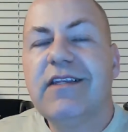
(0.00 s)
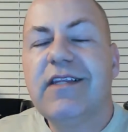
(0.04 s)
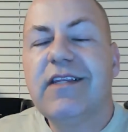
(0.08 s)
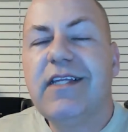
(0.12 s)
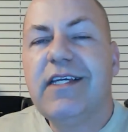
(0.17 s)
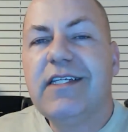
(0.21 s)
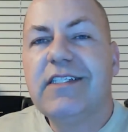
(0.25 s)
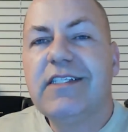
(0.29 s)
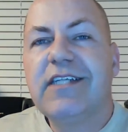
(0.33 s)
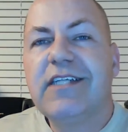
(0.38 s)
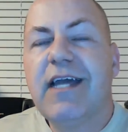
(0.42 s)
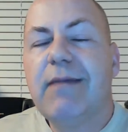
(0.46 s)

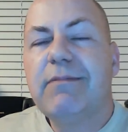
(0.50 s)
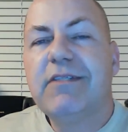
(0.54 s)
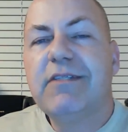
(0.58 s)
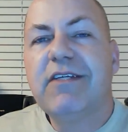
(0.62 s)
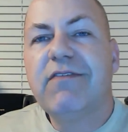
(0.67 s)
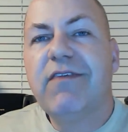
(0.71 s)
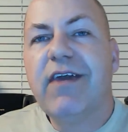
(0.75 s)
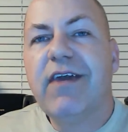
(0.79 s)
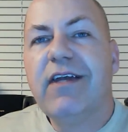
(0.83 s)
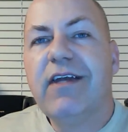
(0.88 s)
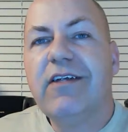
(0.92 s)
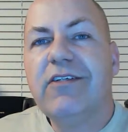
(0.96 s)
these types
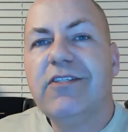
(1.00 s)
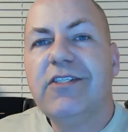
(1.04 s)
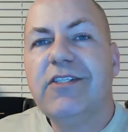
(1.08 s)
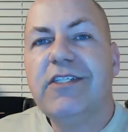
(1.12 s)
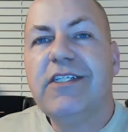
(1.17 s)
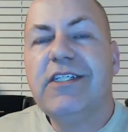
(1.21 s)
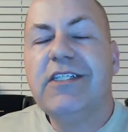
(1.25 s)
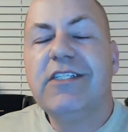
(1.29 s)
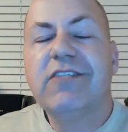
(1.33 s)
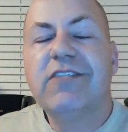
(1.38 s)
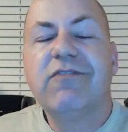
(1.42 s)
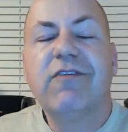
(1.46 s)
of
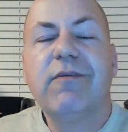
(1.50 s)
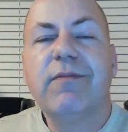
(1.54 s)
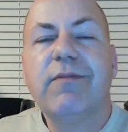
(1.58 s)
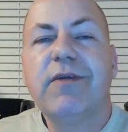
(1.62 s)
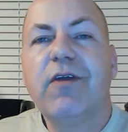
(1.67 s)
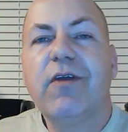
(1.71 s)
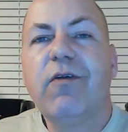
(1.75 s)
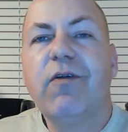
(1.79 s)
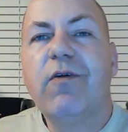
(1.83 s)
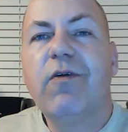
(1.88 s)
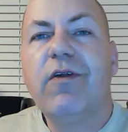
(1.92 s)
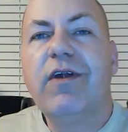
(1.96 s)
energies from
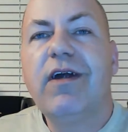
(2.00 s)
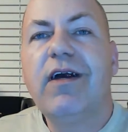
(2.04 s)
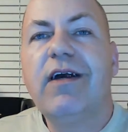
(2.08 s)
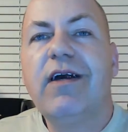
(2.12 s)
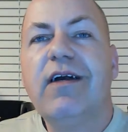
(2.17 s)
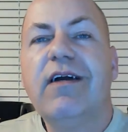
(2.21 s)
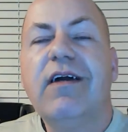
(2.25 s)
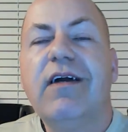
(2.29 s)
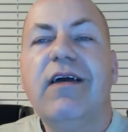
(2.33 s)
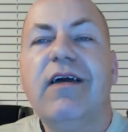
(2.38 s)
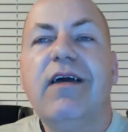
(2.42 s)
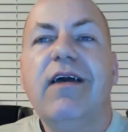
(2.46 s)
your
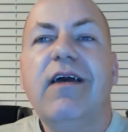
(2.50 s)
aura,